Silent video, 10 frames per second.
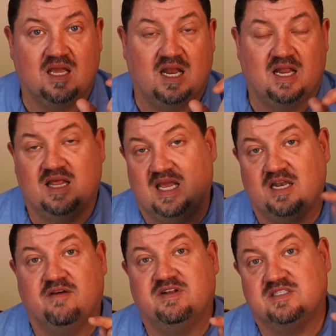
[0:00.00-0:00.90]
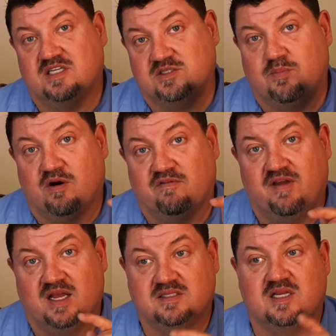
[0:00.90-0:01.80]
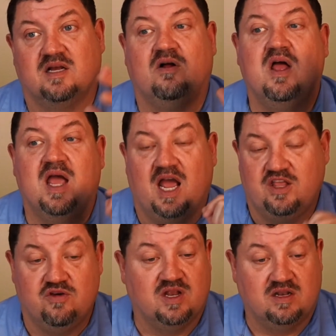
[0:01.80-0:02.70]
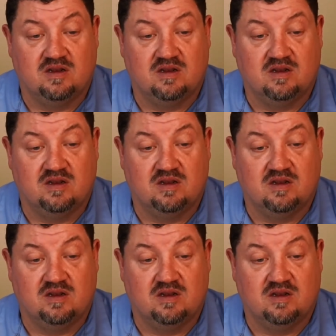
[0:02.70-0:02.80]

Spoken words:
and at the end of it says PerfXL, and you can